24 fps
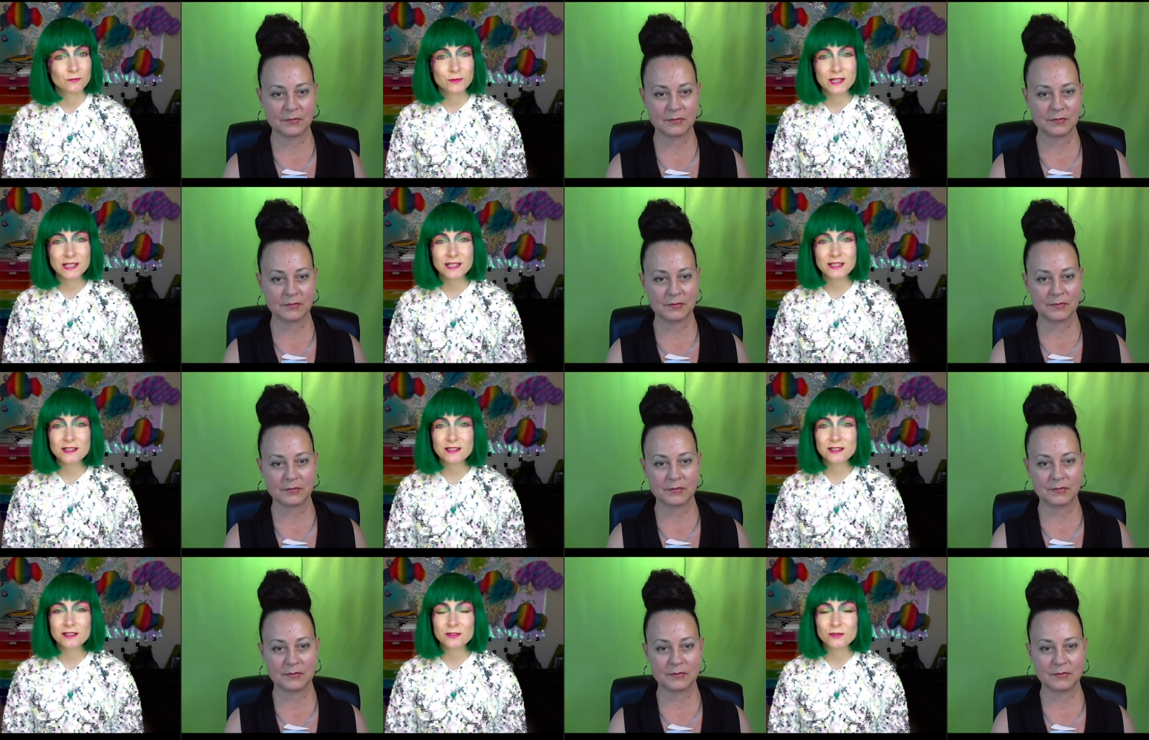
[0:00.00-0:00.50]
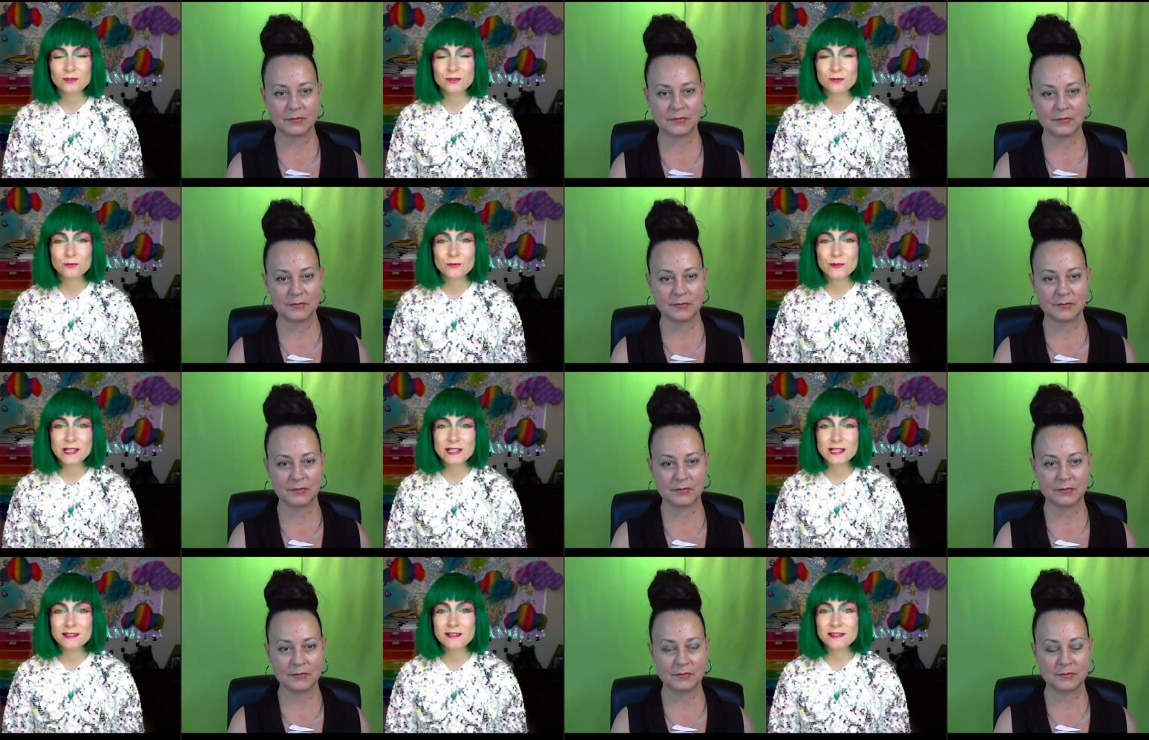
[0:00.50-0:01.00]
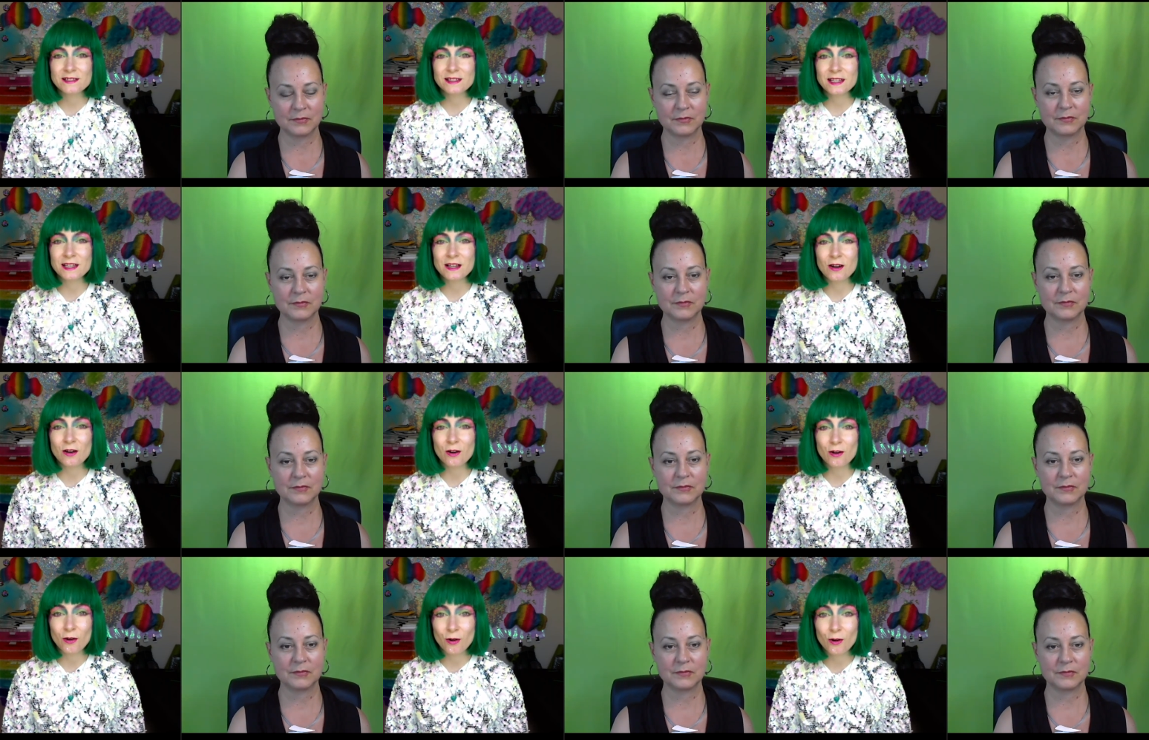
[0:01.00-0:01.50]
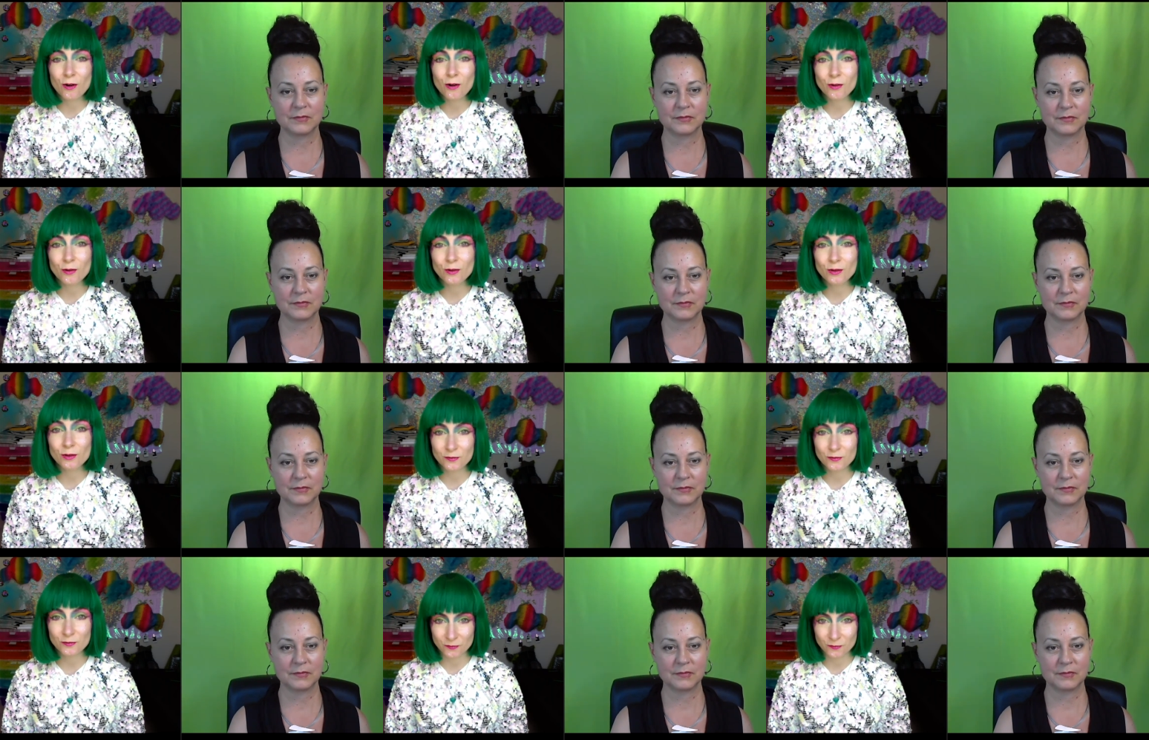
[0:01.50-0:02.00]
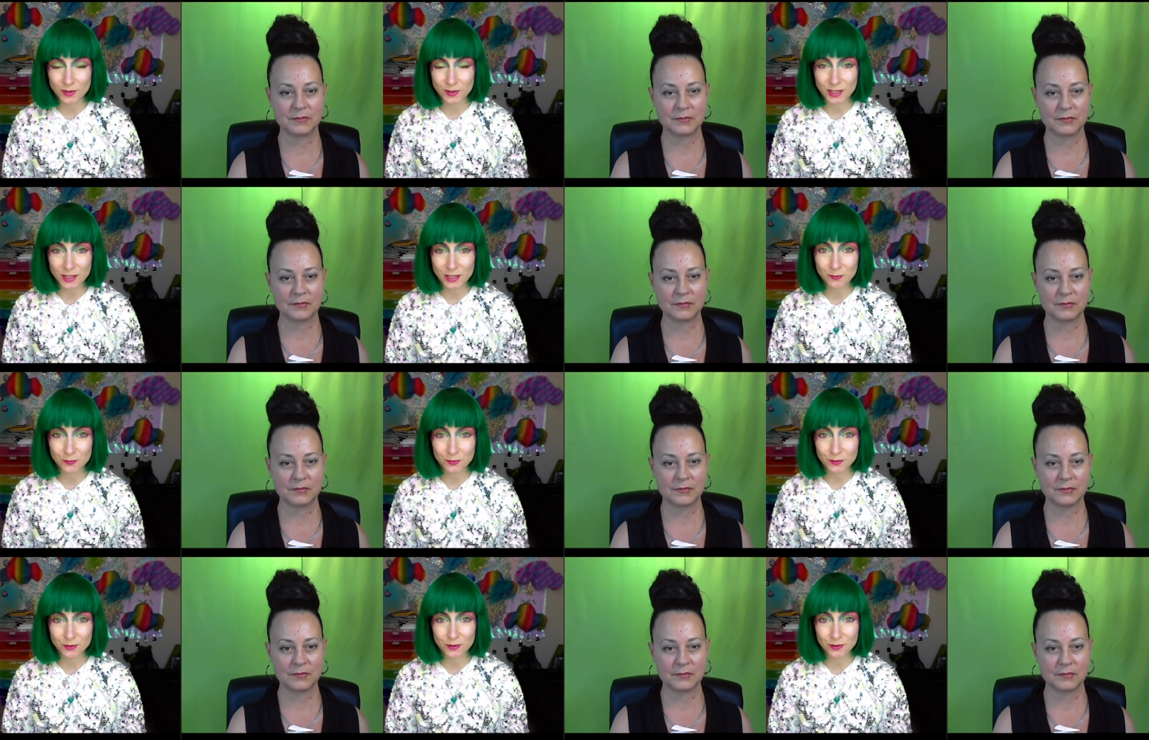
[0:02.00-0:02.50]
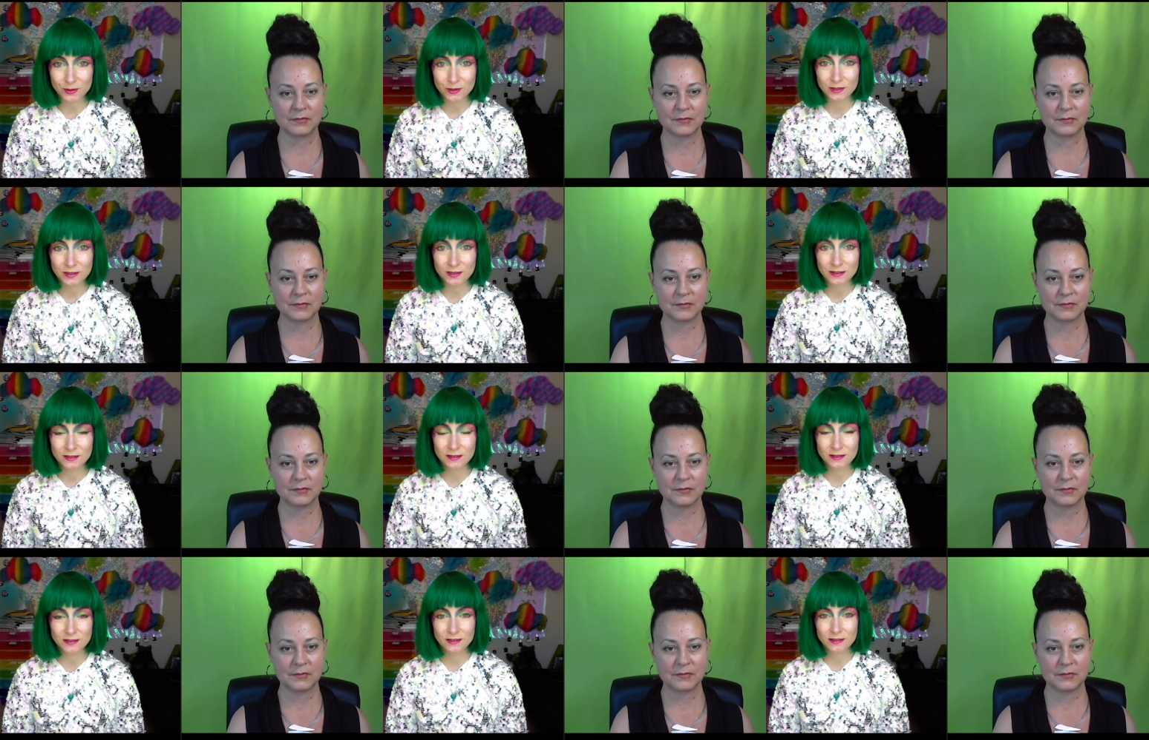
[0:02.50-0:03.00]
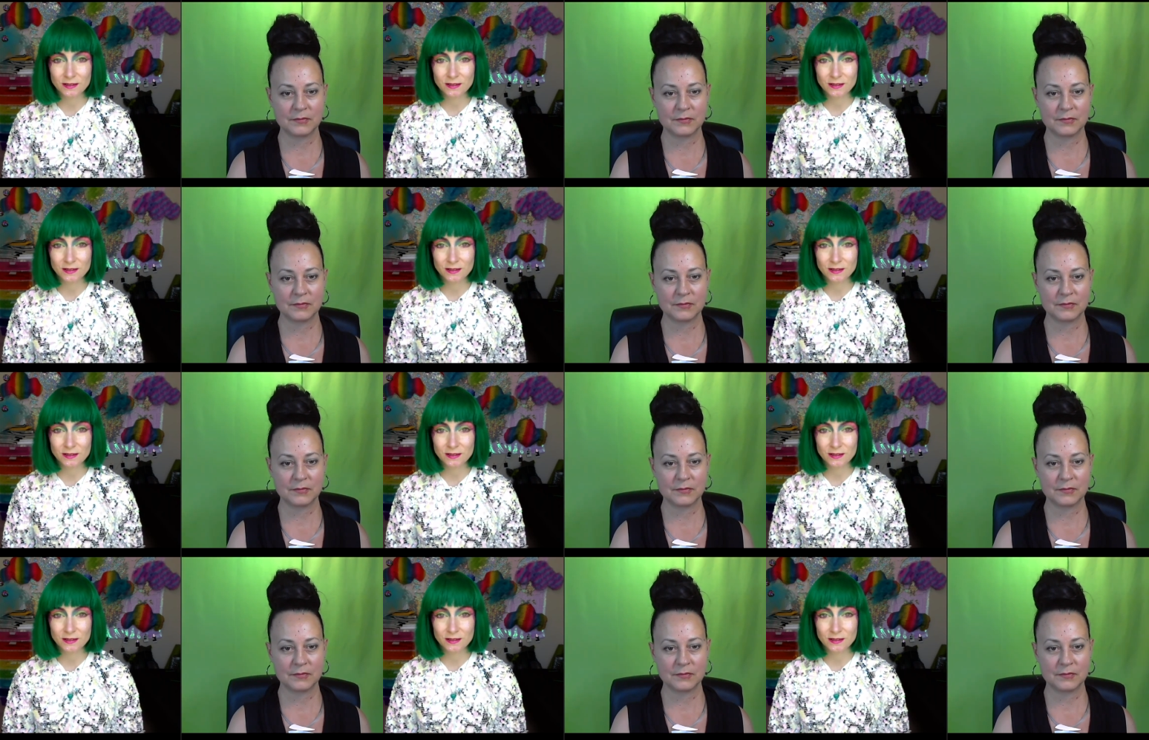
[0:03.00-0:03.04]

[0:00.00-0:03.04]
Speaker 1: we we see all of people